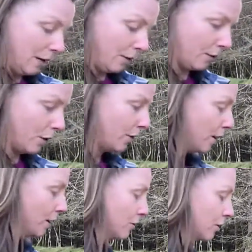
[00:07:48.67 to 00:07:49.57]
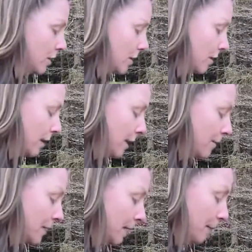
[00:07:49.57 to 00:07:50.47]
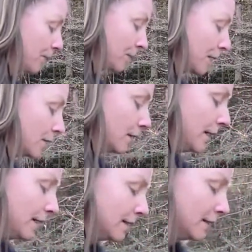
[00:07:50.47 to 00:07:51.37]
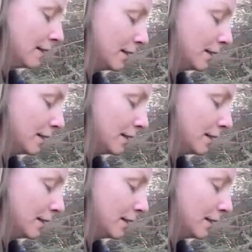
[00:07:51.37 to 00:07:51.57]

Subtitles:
We've got the 100 grams. So that's